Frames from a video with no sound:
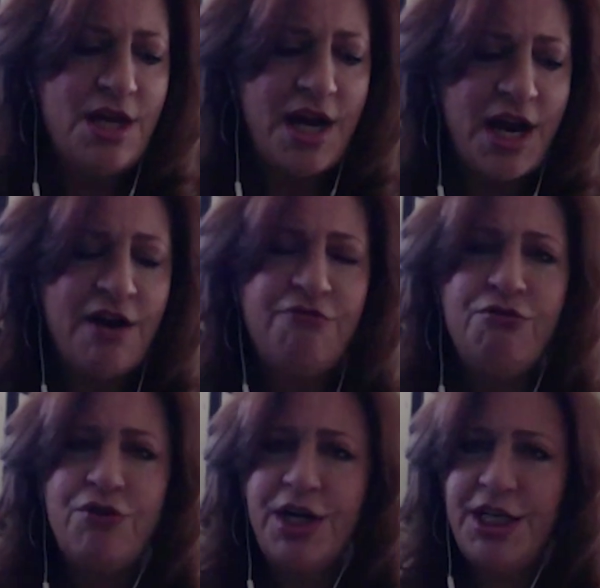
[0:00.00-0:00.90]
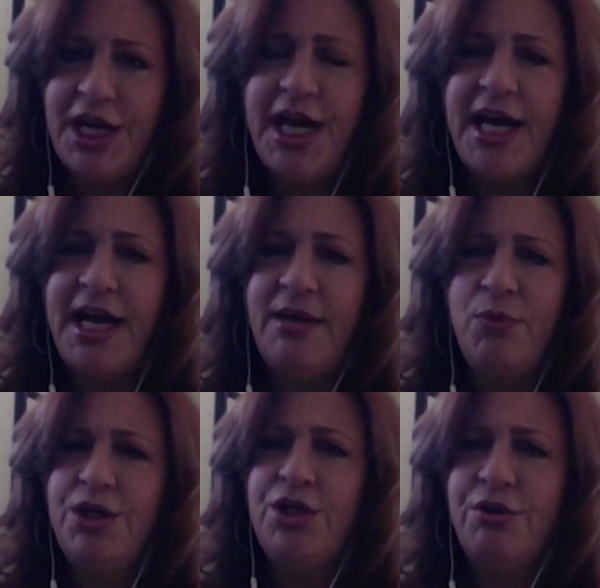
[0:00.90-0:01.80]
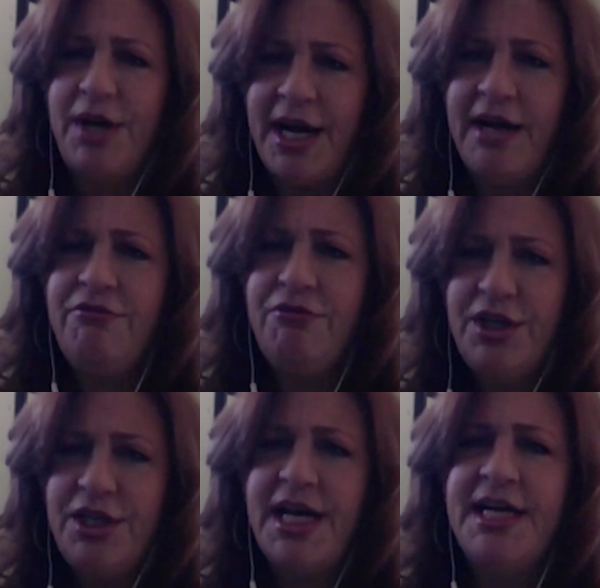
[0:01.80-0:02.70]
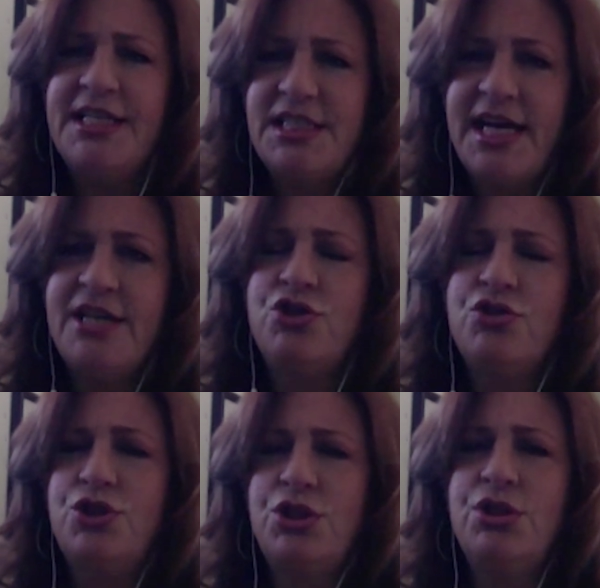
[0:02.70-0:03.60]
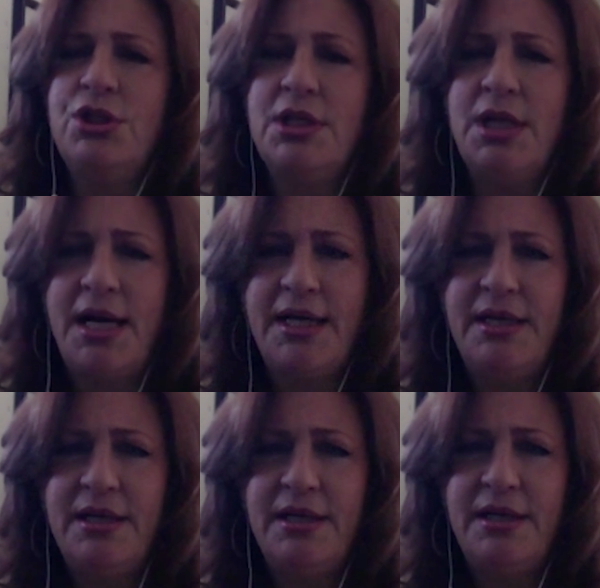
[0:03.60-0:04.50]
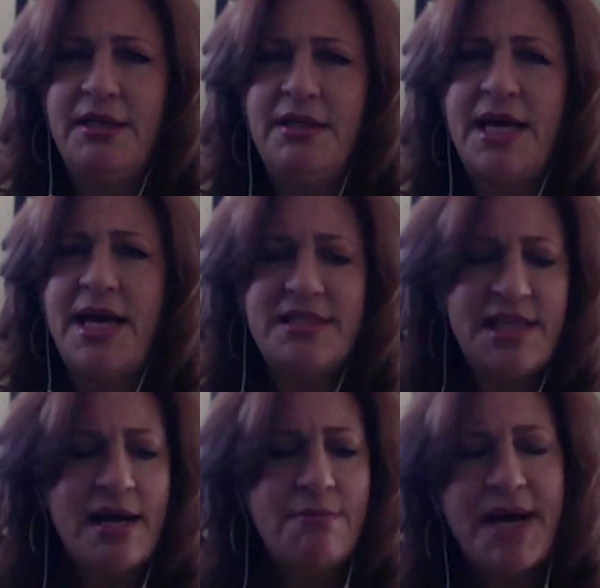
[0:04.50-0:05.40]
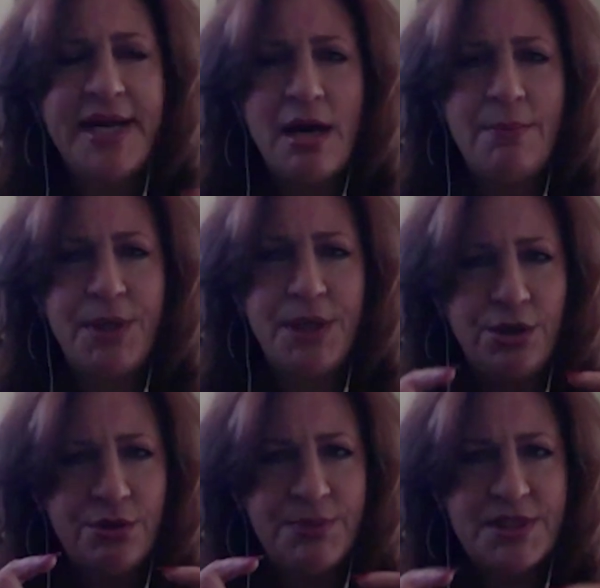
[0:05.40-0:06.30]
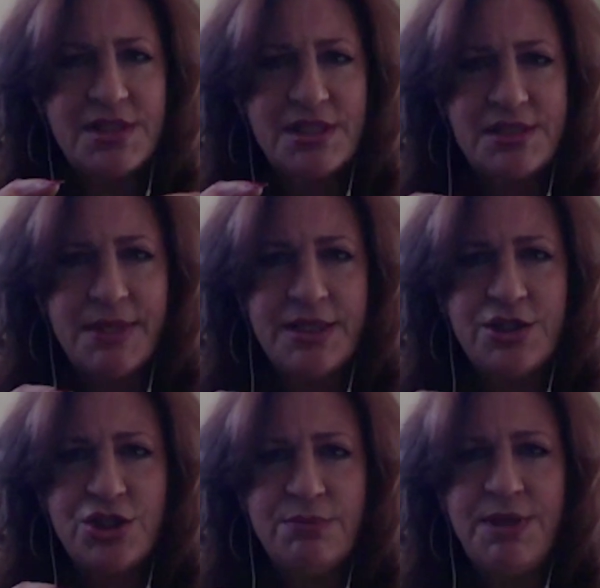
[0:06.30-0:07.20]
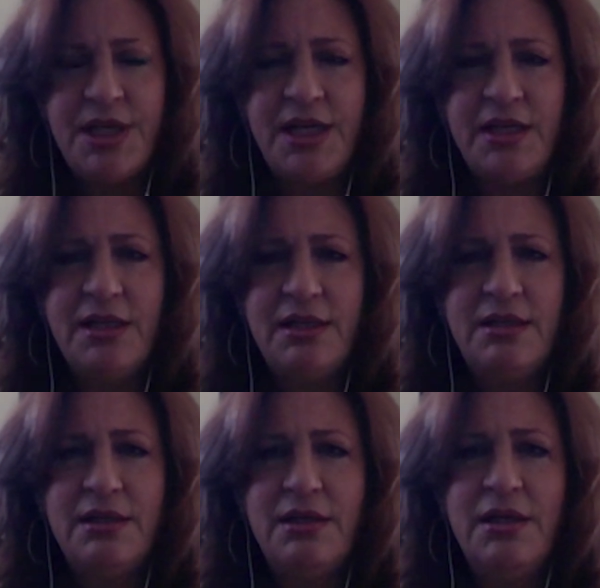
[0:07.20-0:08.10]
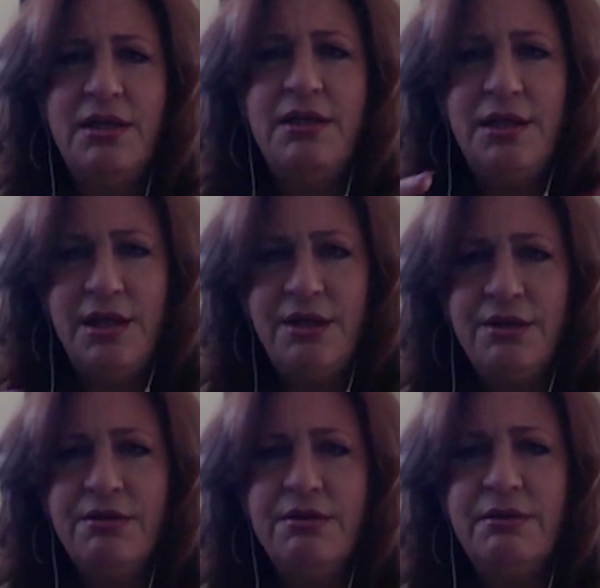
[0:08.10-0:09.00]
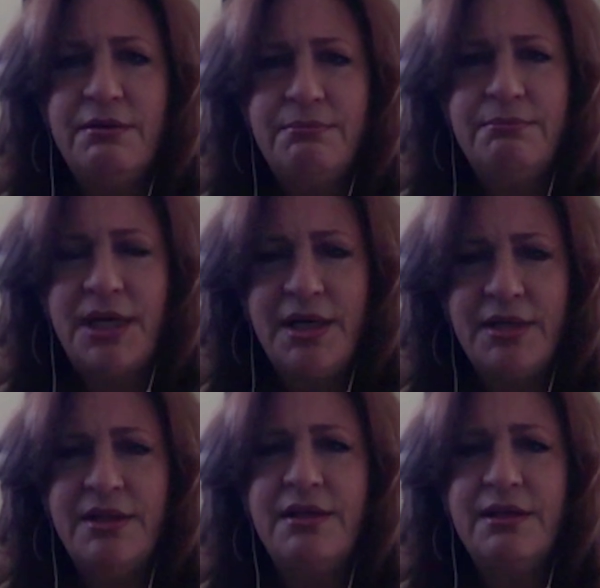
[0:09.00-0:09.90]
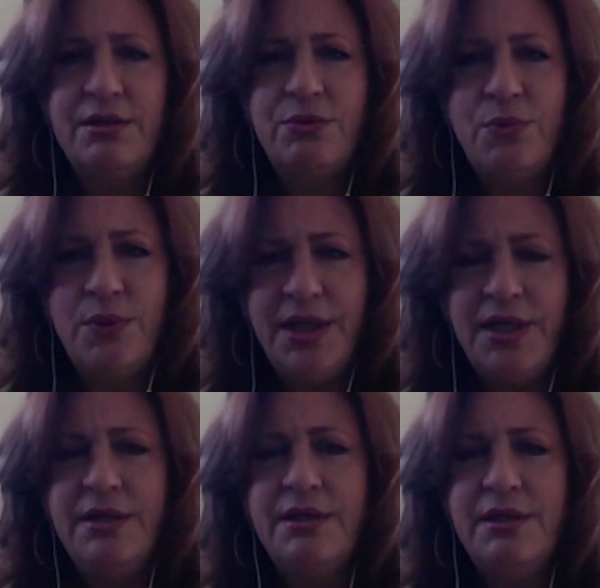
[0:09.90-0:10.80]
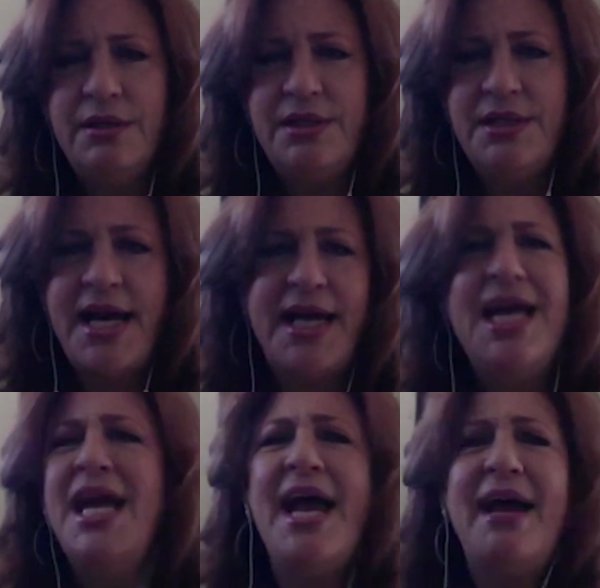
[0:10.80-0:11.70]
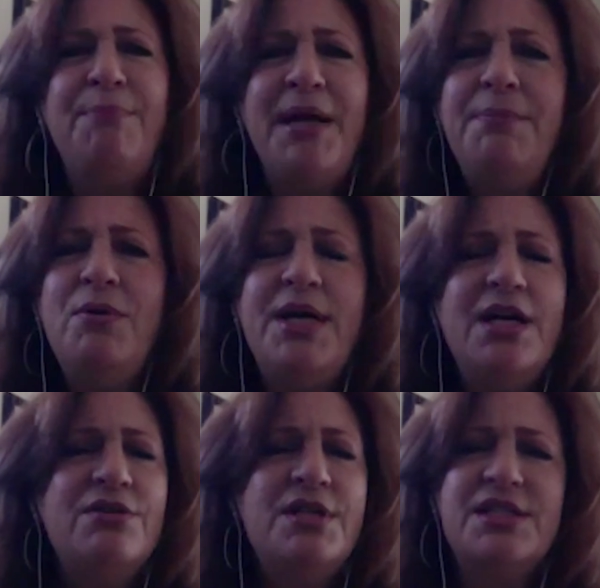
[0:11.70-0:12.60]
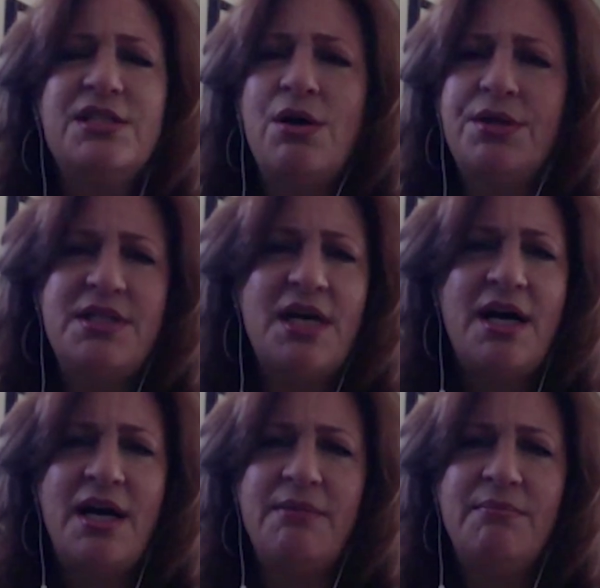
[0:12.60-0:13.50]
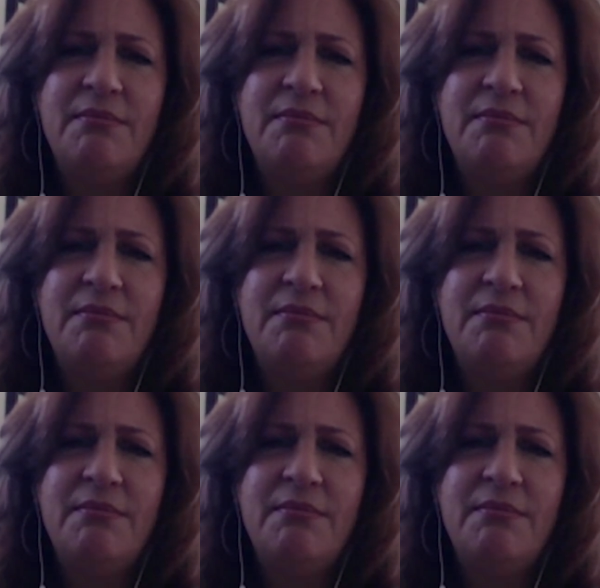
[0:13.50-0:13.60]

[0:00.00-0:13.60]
every day, what your everyday schedule should look like. That's how myopic your business plan should be. Year, month, week, day. And people hear this all the time.